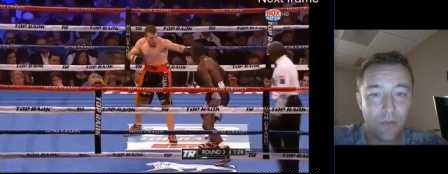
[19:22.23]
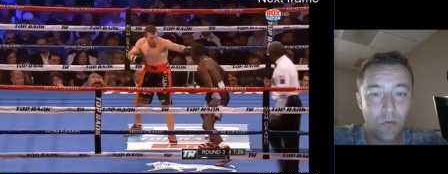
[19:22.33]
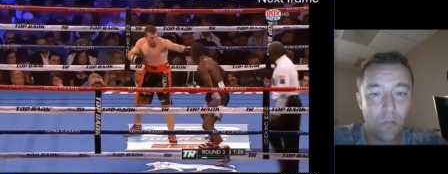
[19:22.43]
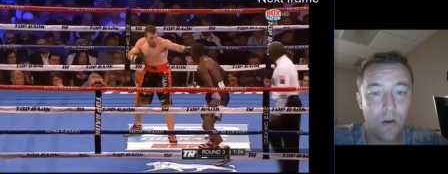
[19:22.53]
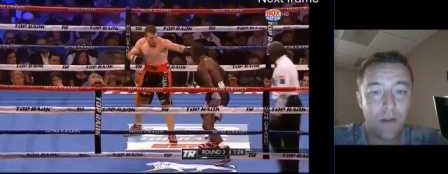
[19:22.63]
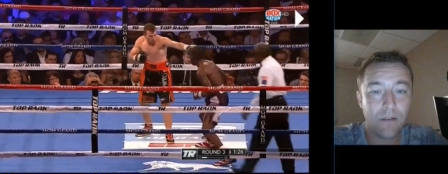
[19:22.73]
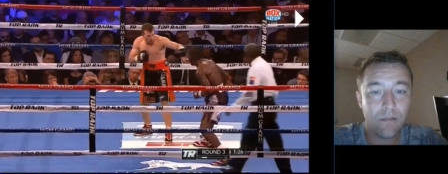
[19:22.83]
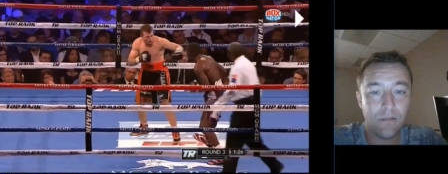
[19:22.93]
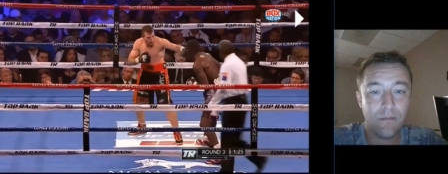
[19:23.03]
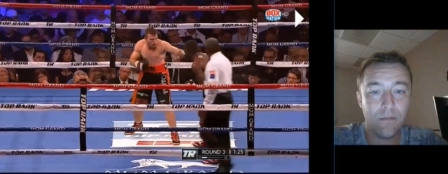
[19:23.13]
One,
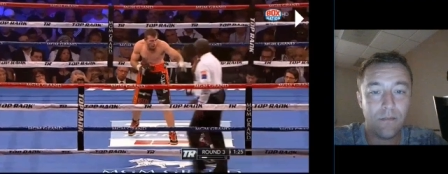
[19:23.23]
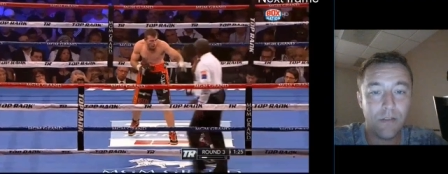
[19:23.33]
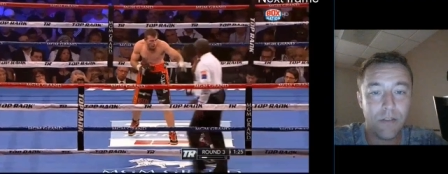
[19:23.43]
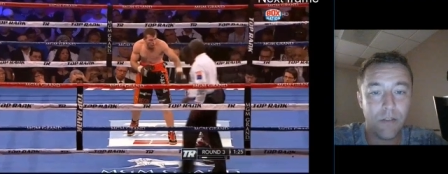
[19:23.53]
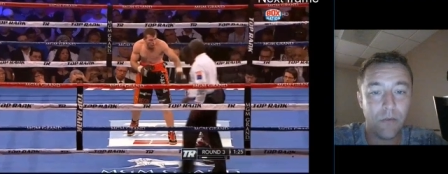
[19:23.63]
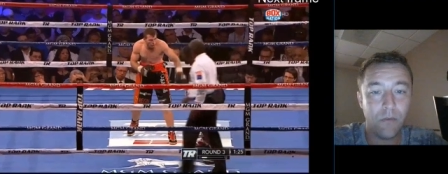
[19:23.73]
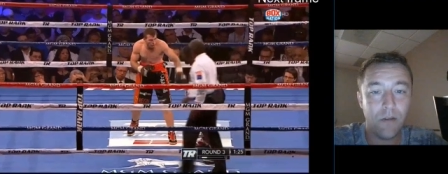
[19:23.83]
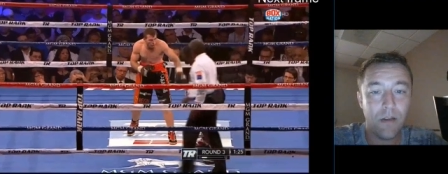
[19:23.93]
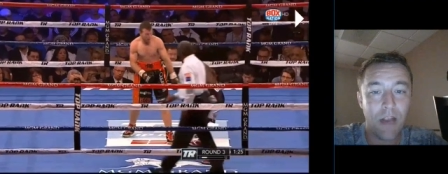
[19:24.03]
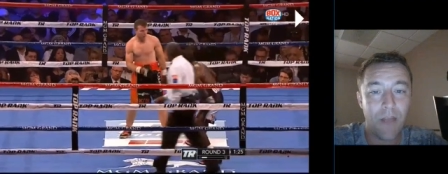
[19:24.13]
two,
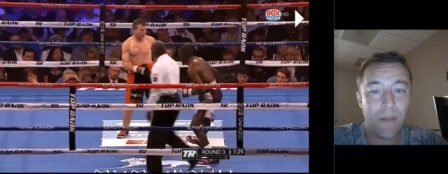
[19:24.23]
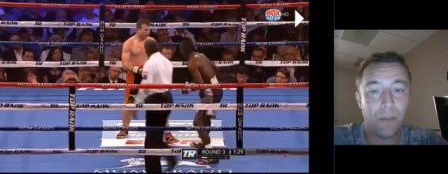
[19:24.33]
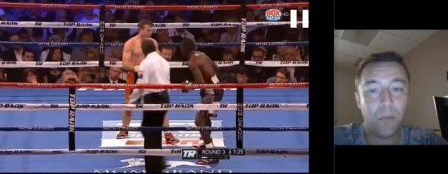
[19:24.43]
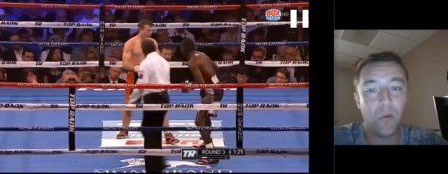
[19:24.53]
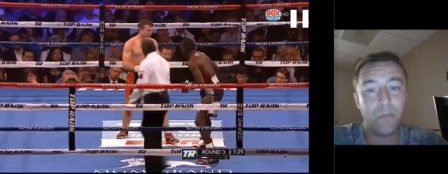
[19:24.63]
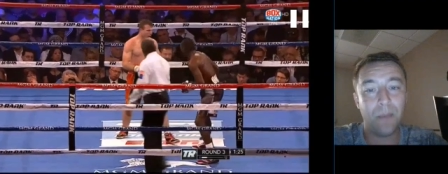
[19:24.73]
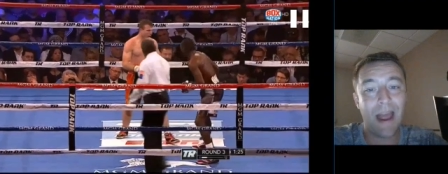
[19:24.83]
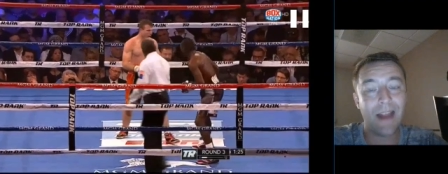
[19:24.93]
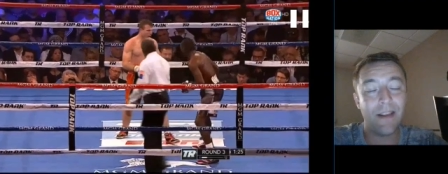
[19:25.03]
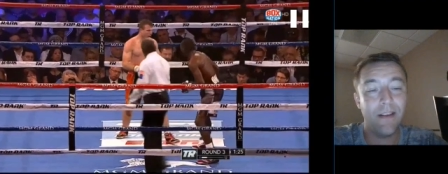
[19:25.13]
and then he pulls
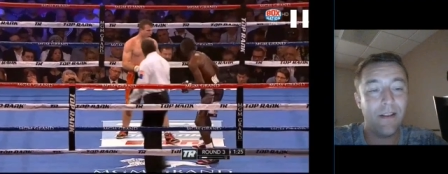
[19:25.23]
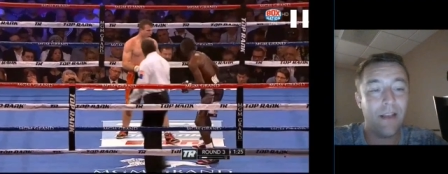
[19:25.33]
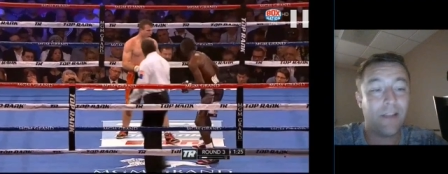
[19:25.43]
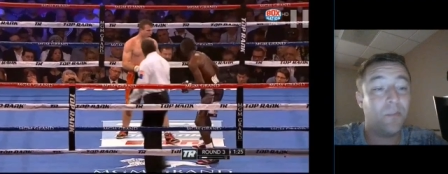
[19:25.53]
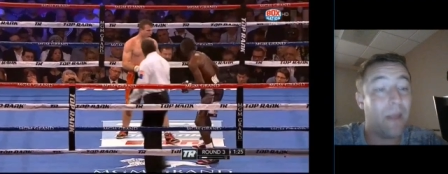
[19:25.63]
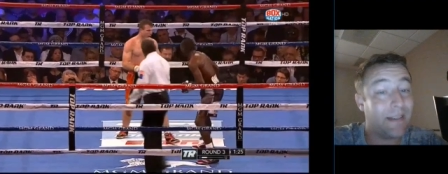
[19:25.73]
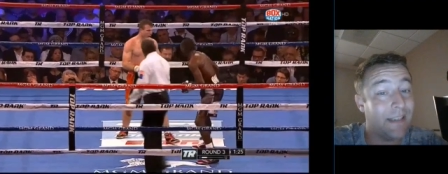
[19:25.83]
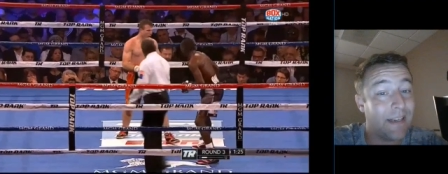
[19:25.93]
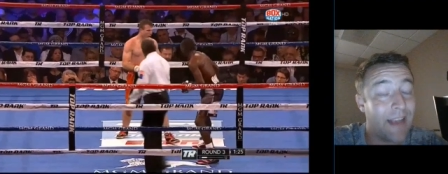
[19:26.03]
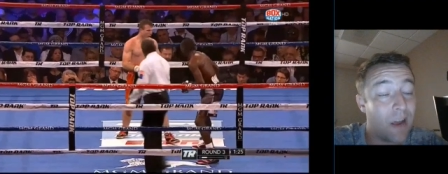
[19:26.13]
back expecting
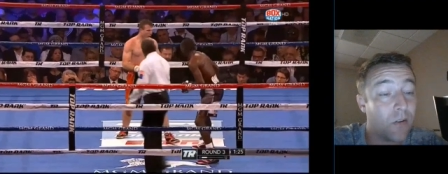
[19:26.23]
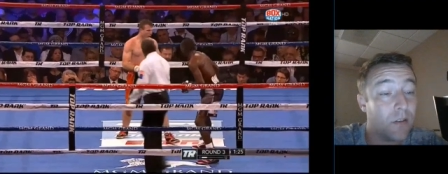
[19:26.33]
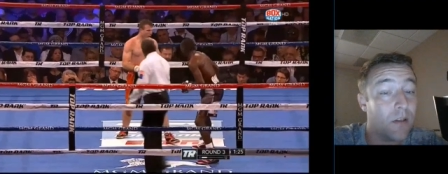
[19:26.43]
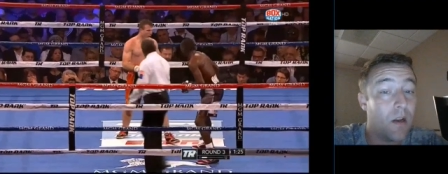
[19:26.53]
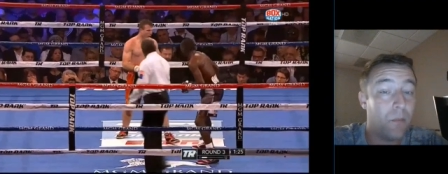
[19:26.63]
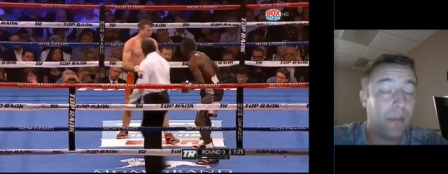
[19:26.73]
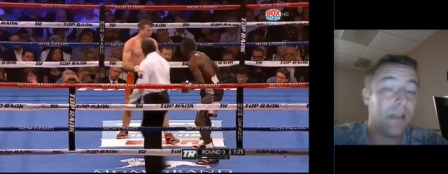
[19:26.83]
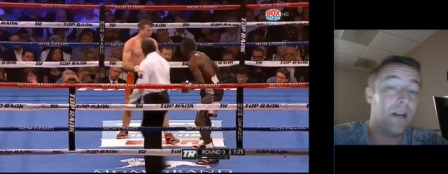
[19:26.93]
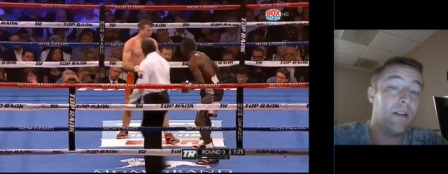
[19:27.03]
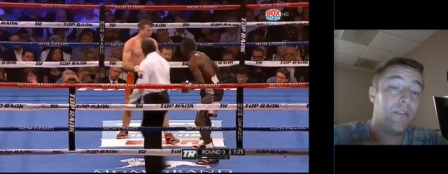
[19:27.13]
a counter
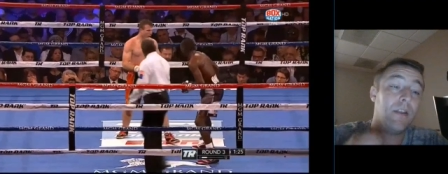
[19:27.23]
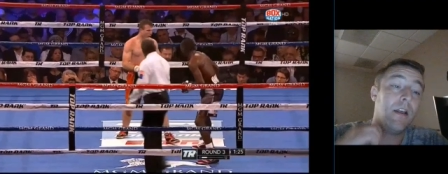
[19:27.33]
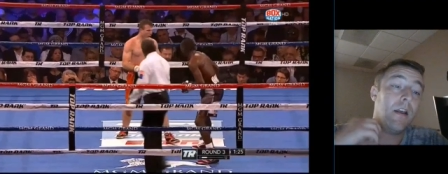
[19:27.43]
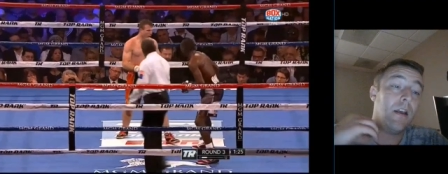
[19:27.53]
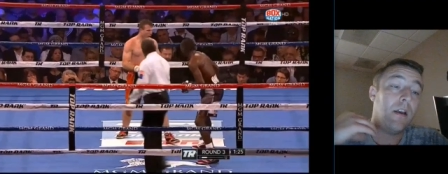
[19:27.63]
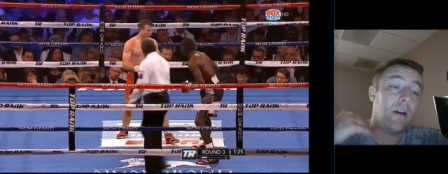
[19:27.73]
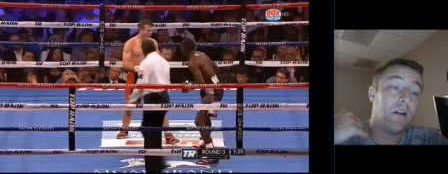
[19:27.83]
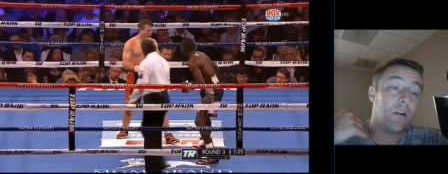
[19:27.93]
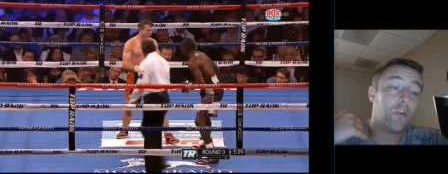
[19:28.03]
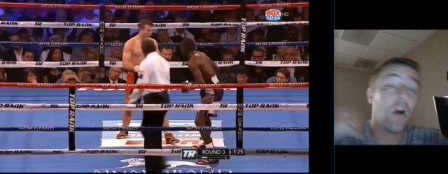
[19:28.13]
because
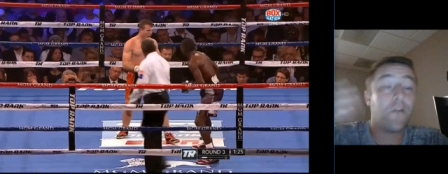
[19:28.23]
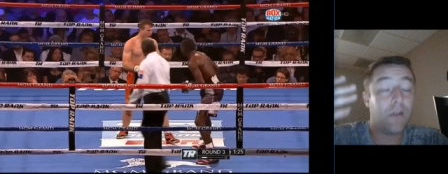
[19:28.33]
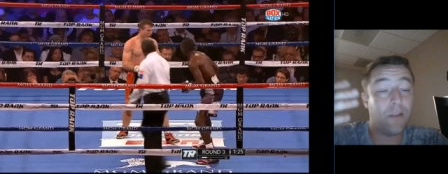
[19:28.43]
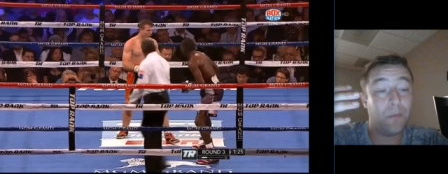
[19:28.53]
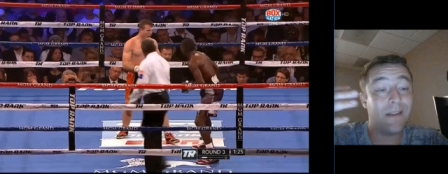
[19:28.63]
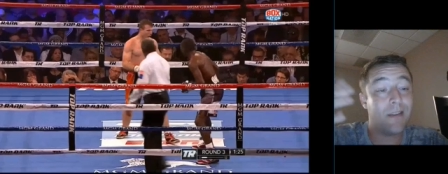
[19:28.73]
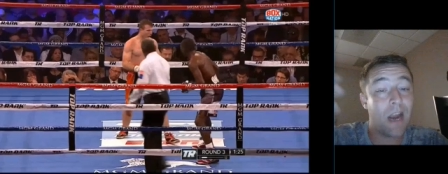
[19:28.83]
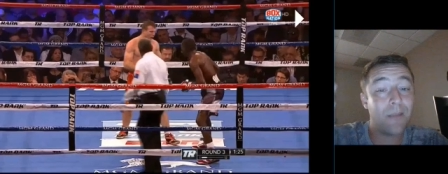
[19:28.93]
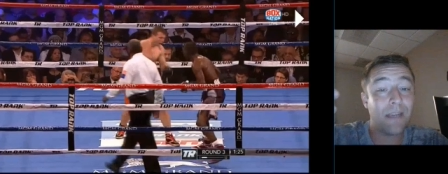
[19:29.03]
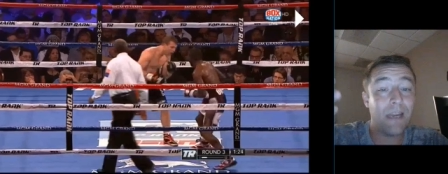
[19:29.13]
Crawford has been
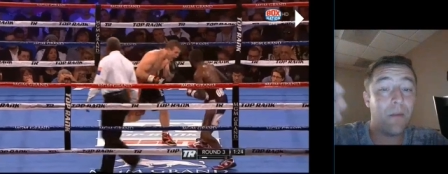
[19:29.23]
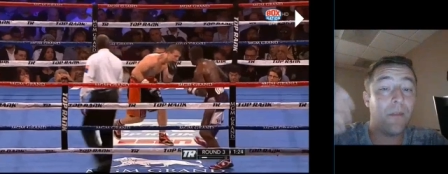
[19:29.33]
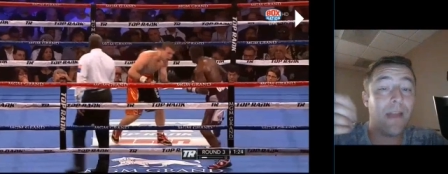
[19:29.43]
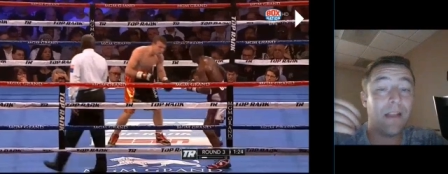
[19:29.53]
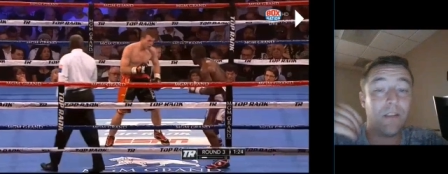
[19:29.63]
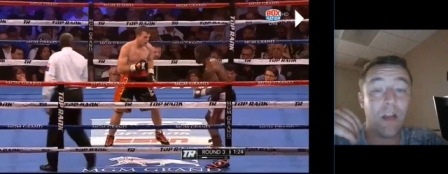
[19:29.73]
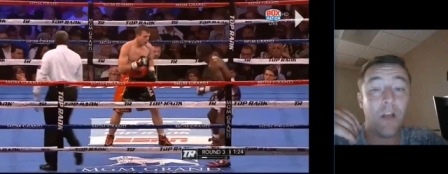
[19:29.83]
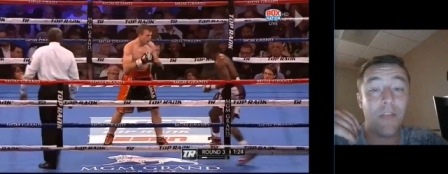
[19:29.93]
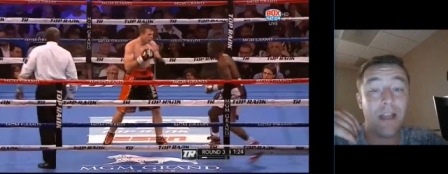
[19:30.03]
timing him on that, on that